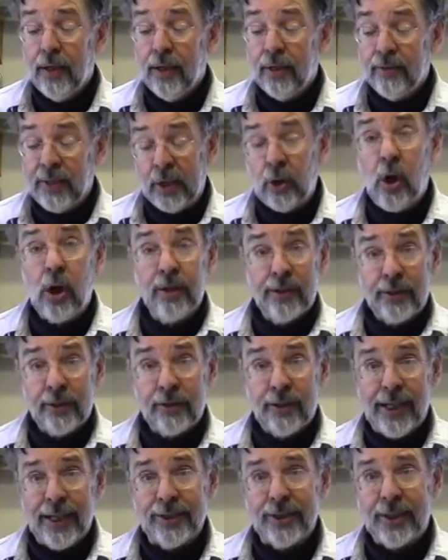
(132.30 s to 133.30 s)
They call it a
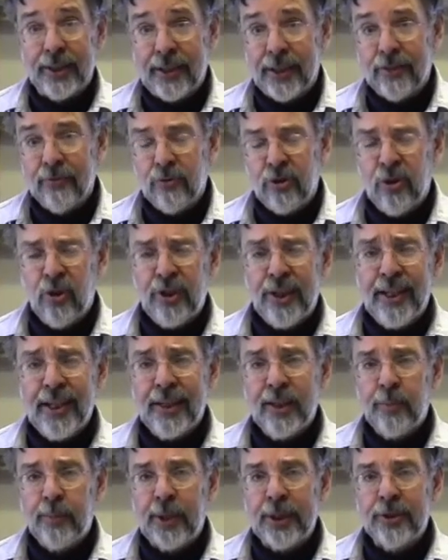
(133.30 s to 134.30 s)
Classic, and looking
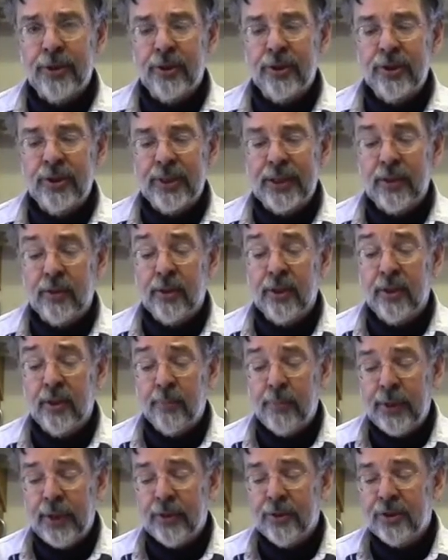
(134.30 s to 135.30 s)
at the pictures, it
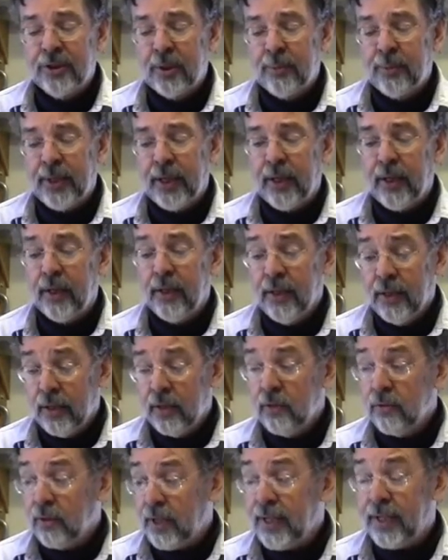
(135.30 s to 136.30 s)
appears to be
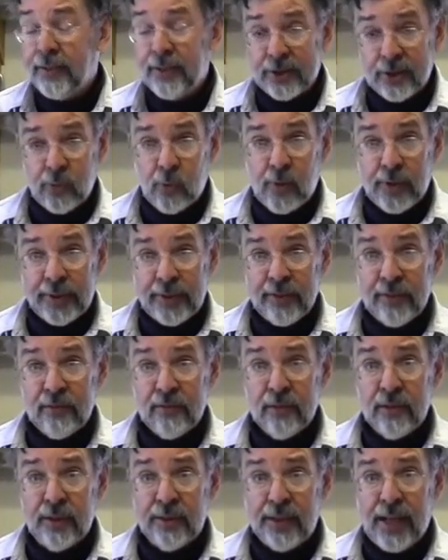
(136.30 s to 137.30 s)
like this
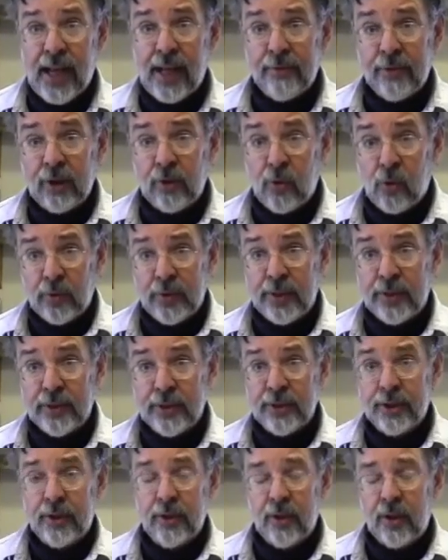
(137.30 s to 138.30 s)
one in having only the
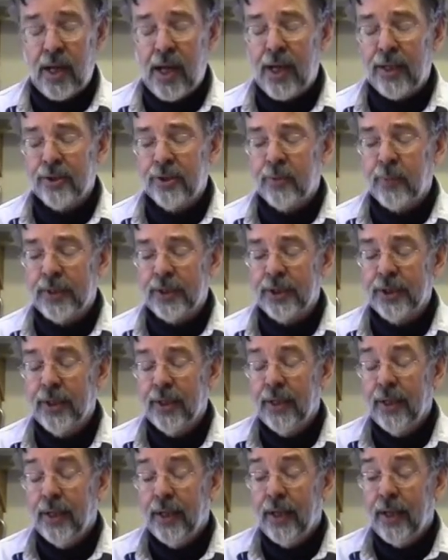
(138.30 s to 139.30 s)
single on switch.
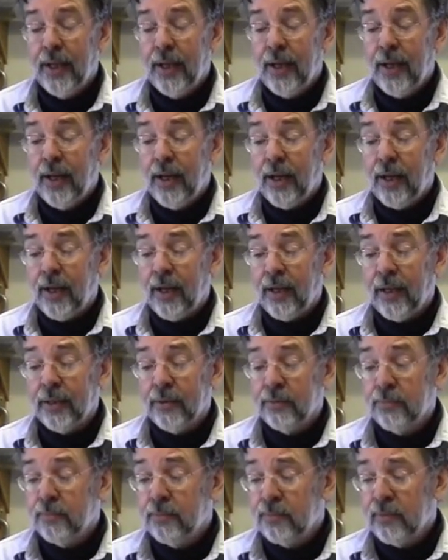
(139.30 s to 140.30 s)

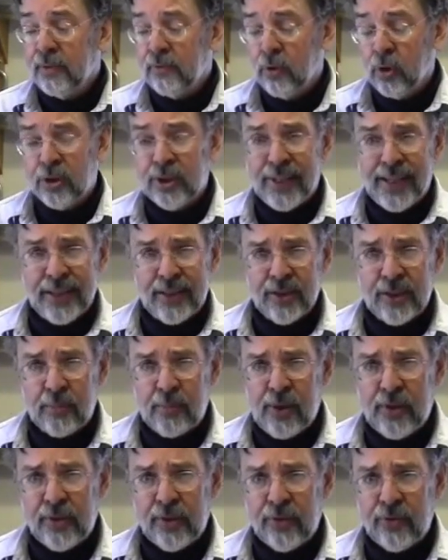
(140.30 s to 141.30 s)
It looks like
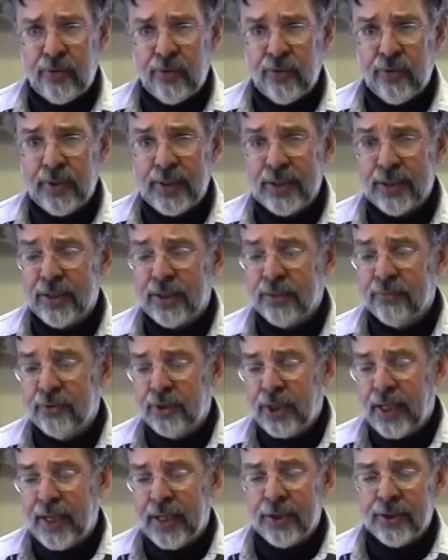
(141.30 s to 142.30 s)
some other things have
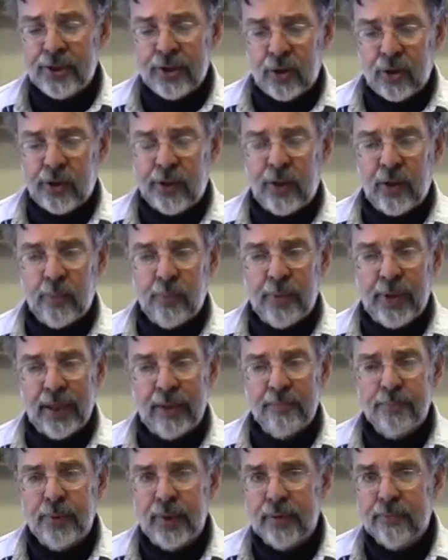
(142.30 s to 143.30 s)
changed a little
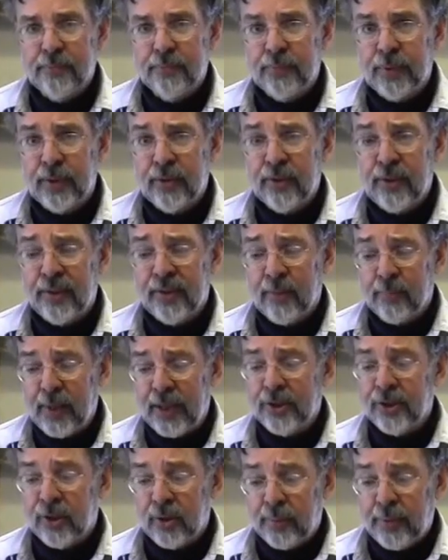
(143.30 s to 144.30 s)
bit, but nothing
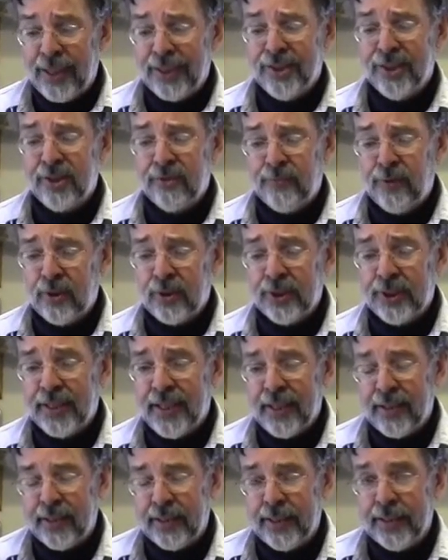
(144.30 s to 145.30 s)
major. The basic
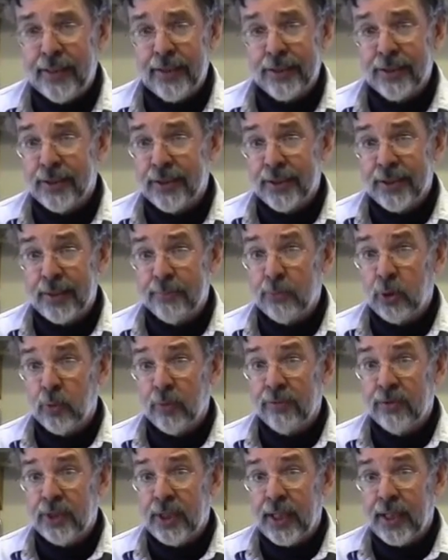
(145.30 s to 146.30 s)
functionality doesn't seem to
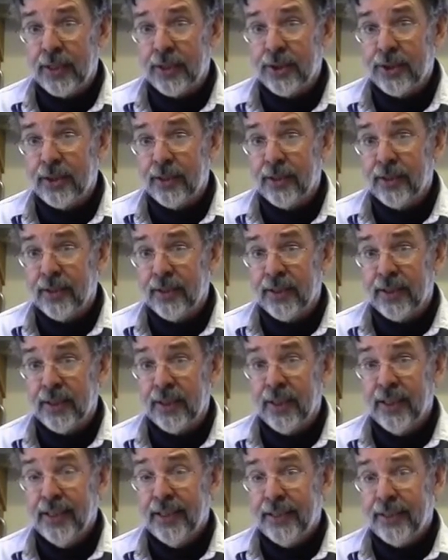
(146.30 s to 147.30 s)
have changed in
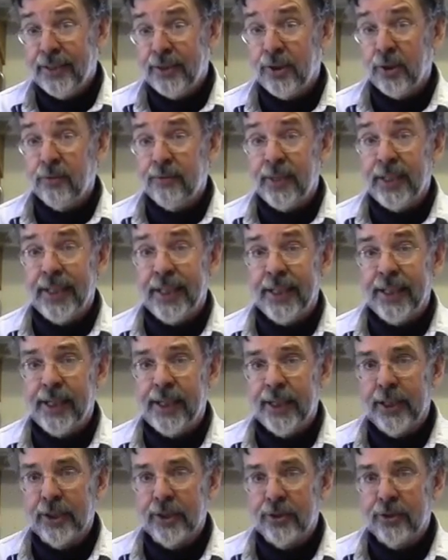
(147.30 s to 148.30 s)
the intervening
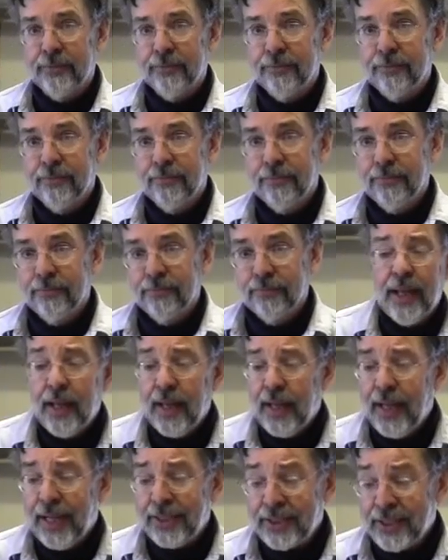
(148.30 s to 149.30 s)
years.
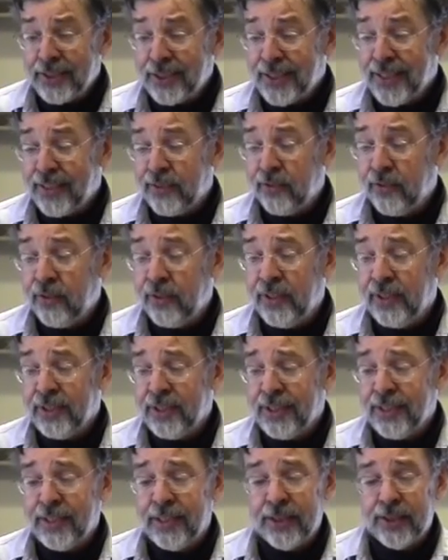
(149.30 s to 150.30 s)
As I said,
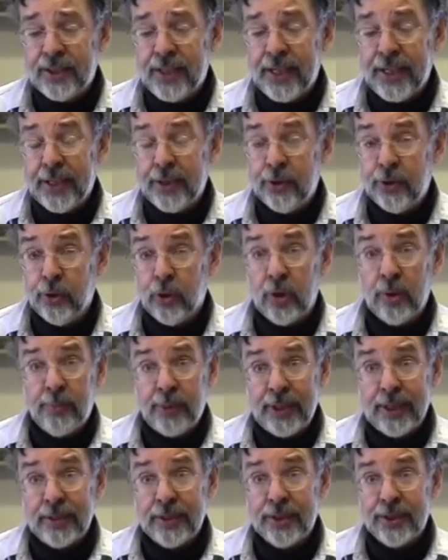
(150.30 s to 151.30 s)
this is a
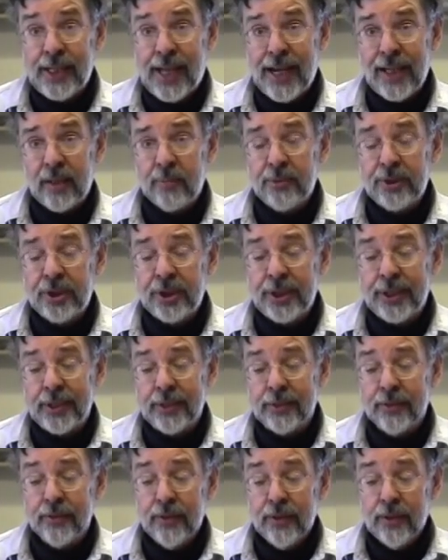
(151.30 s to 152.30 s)
European-style
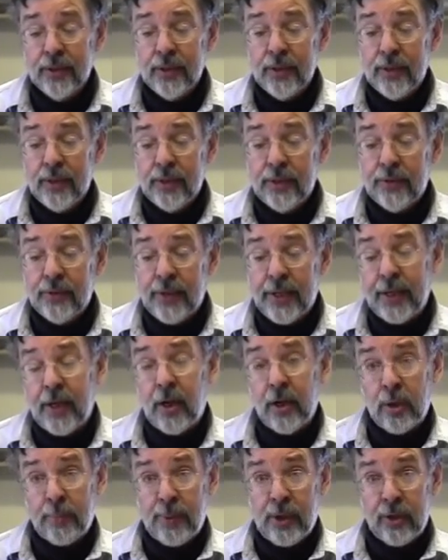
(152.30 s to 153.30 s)
machine. They
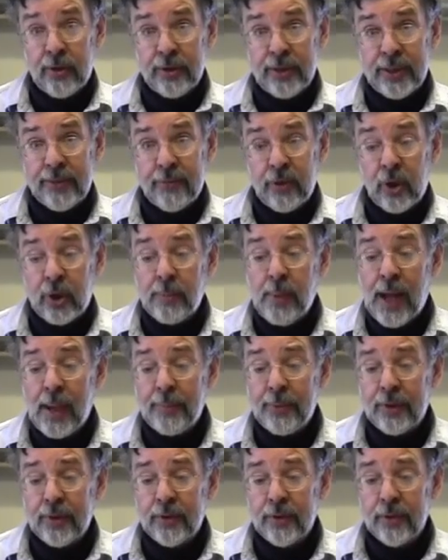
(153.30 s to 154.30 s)
are apparently very
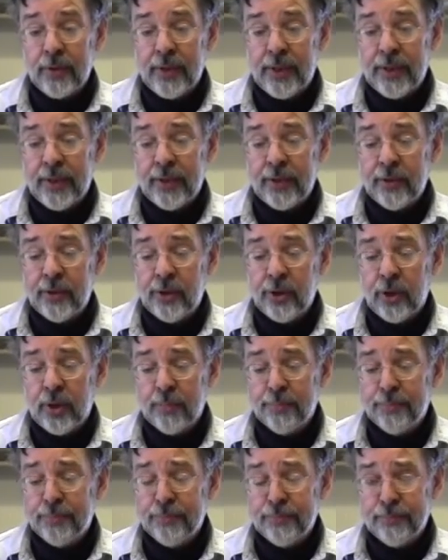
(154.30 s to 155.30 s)
popular in
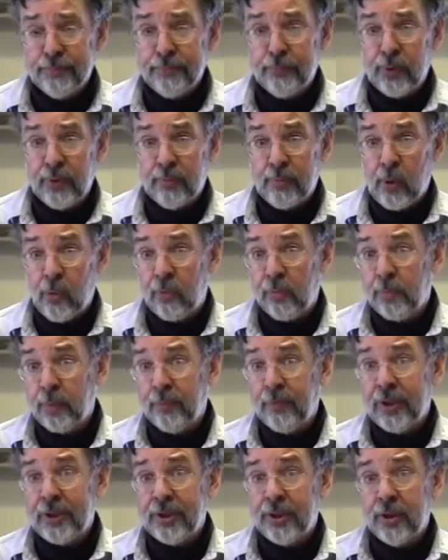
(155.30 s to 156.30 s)
Europe with both
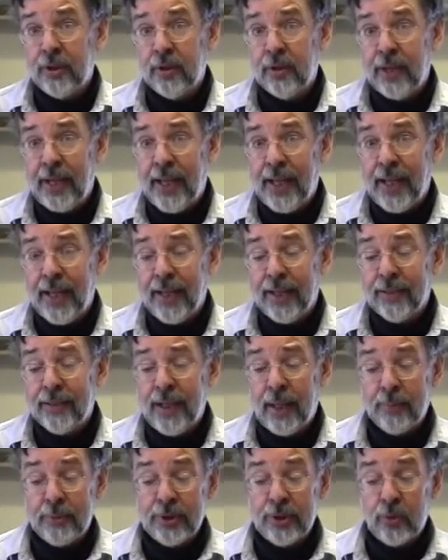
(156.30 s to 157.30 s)
professional and
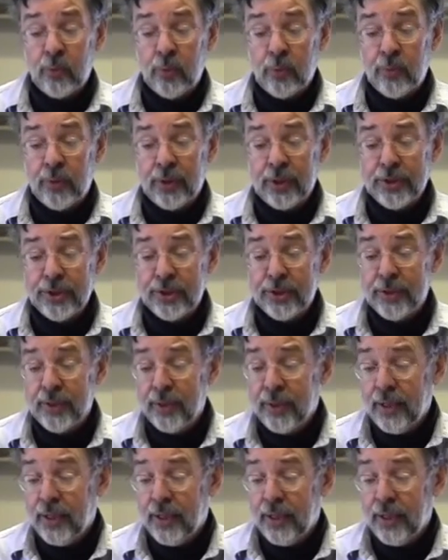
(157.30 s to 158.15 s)
amateur woodworkers.